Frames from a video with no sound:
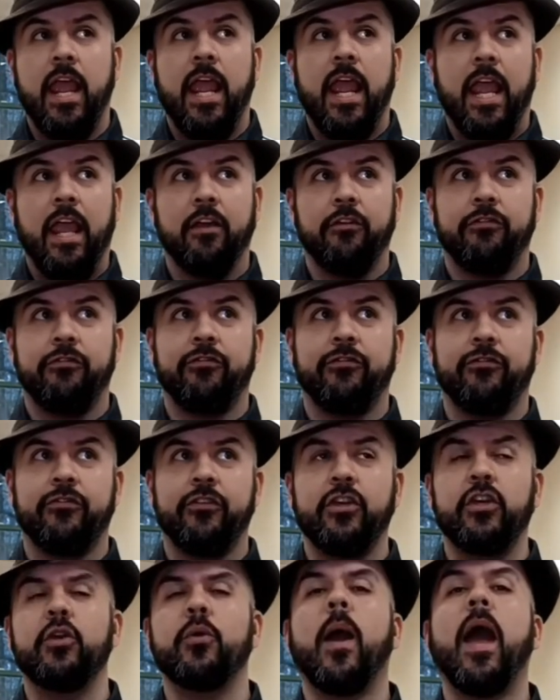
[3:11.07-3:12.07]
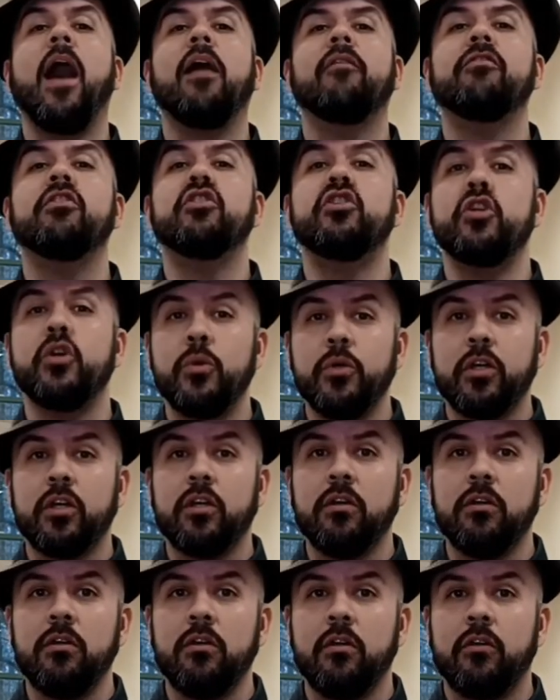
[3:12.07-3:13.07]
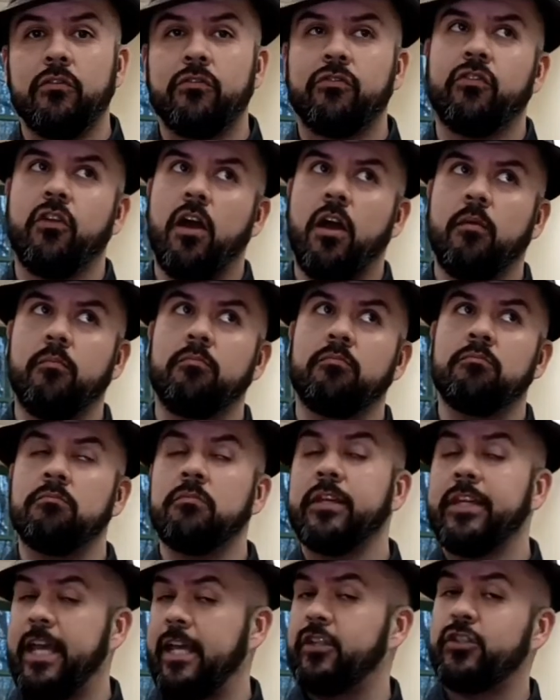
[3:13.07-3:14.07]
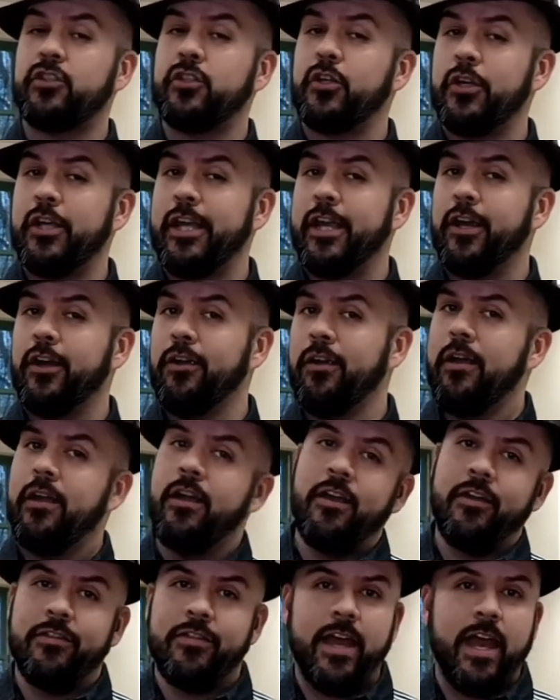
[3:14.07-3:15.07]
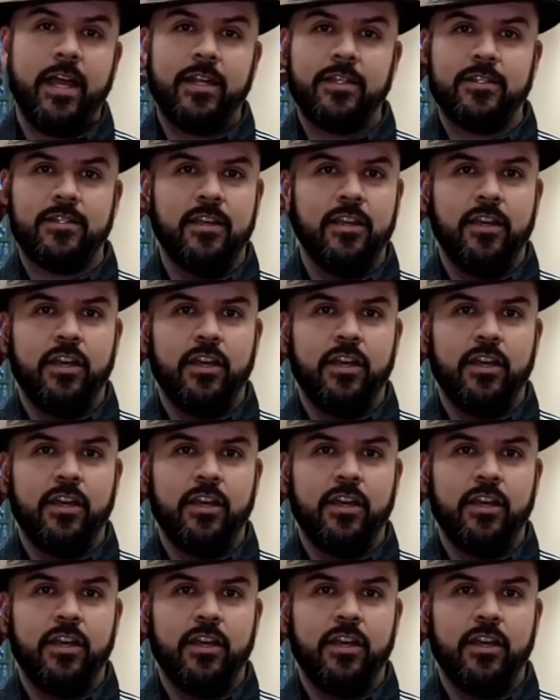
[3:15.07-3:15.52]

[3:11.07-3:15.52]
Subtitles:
If you have a tuner from yesteryear that